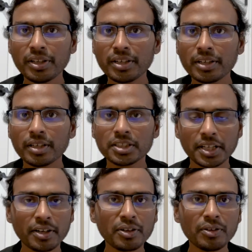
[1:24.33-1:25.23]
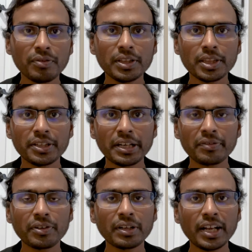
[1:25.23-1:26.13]
and uh, struggling with the
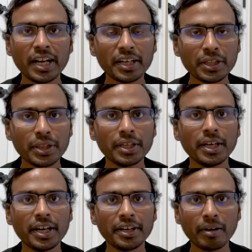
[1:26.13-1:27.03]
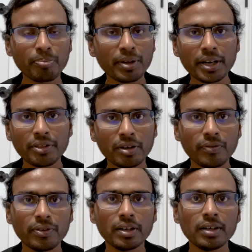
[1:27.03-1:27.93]
network latency and upgrades of
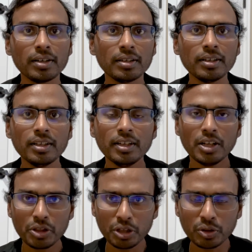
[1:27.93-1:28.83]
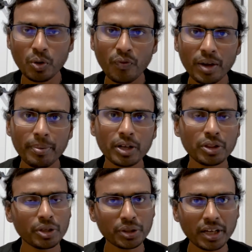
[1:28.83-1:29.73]
uh, Cisco WebEx
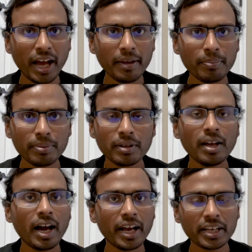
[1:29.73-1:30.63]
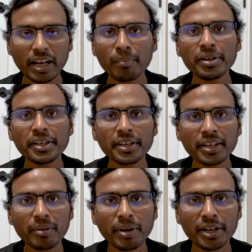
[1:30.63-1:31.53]
or Skype, I completely
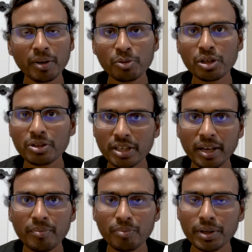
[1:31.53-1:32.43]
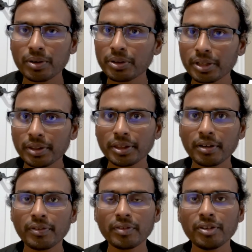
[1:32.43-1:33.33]
recommend Amazon Chime because the
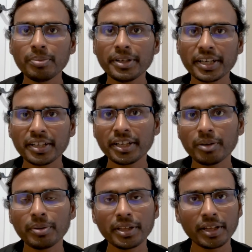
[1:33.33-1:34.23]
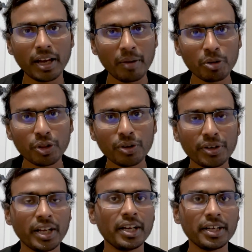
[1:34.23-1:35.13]
servers will be taken care by the Amazon
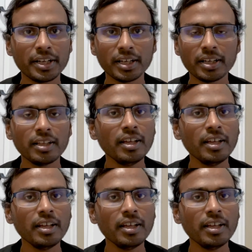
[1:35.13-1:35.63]
and uh,